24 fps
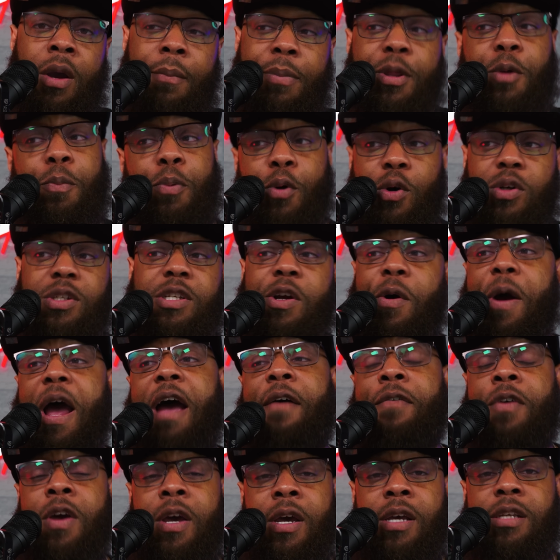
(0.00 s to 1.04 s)
But the Bulls still
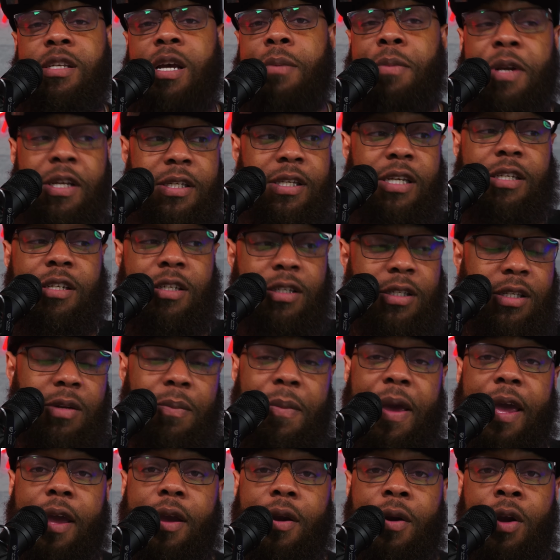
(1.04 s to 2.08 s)
have some decisions to
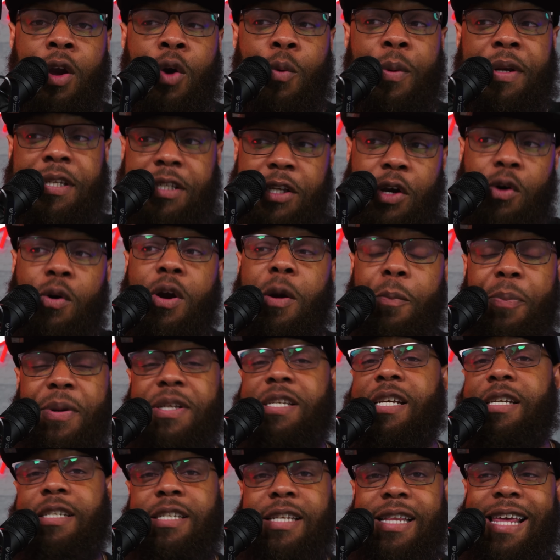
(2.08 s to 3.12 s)
make. We still could
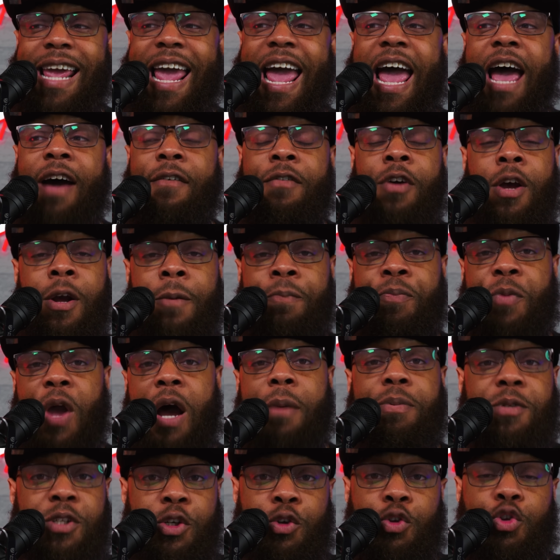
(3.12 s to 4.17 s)
potentially have
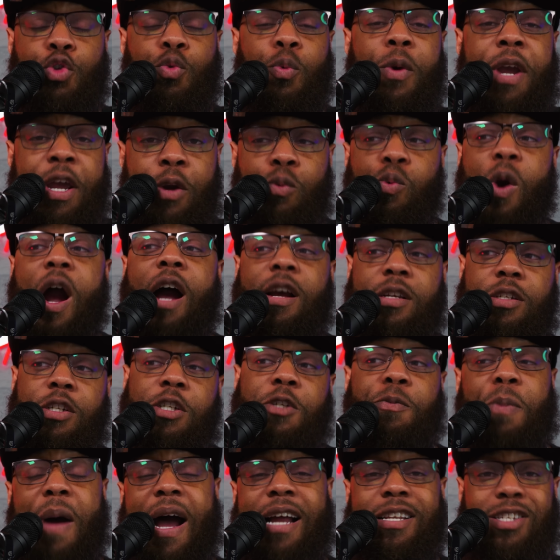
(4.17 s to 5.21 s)
up to three
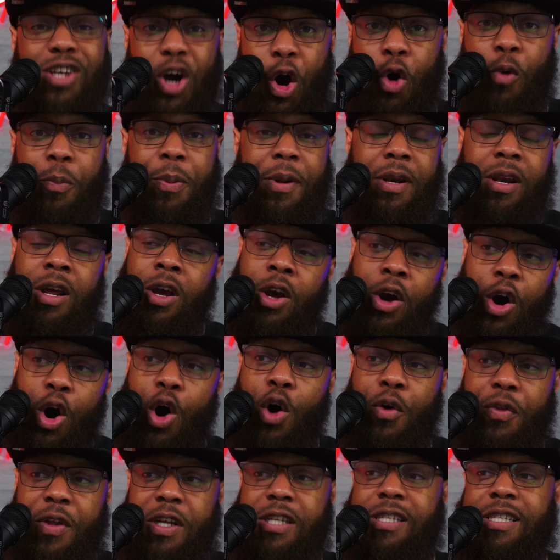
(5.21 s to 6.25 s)
roster spots open
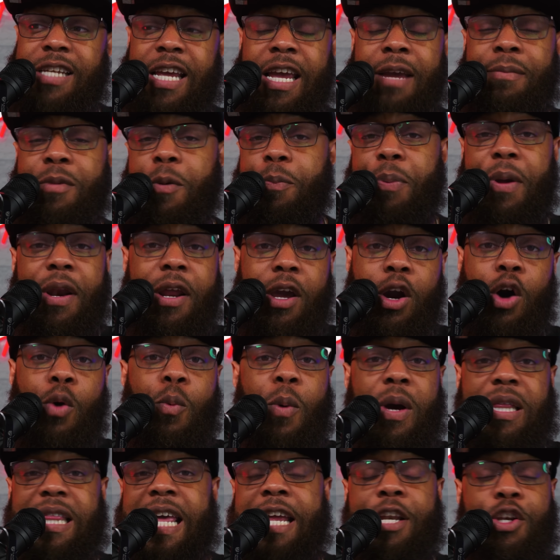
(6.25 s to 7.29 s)
on this team, depending
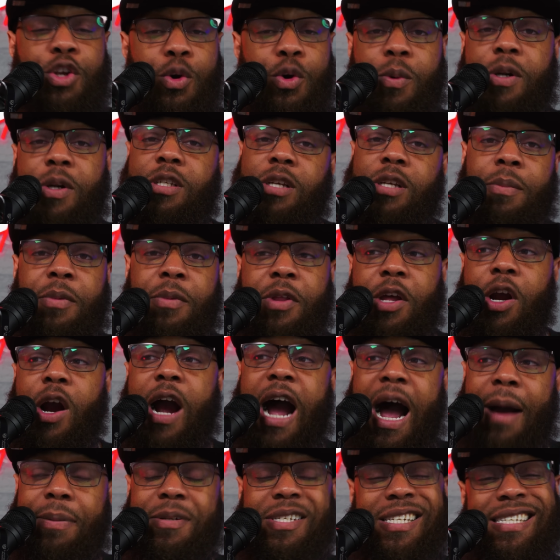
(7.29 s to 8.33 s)
on what they do with some of their
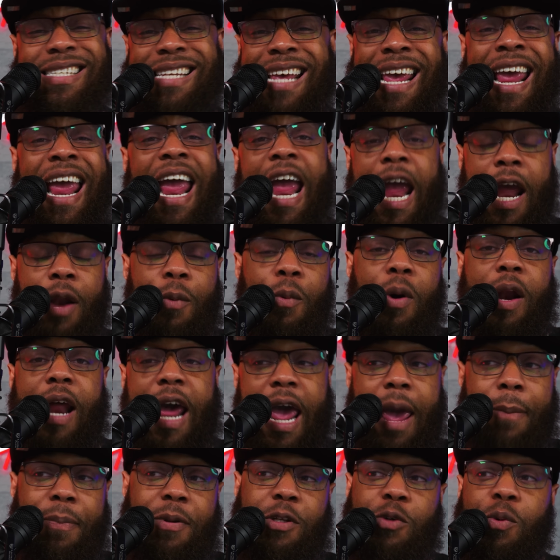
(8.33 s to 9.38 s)
options and what
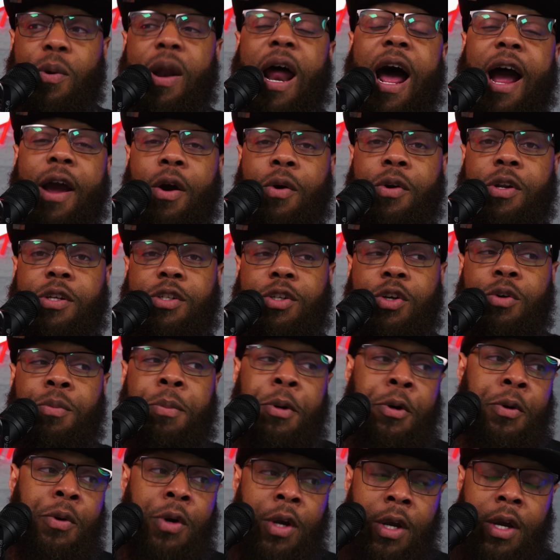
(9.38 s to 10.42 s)
happens with Ayo
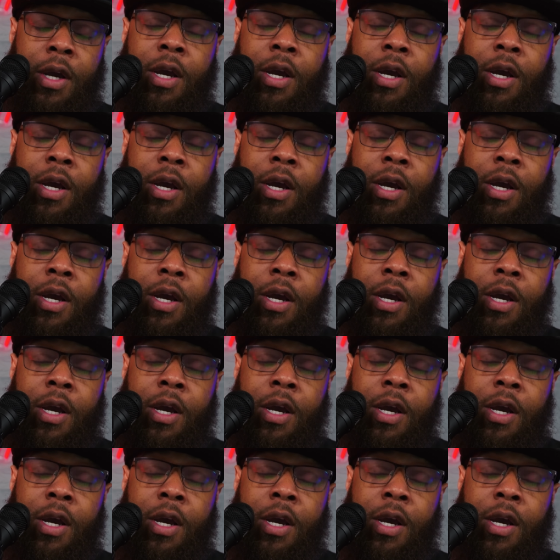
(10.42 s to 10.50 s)
Dosunmu.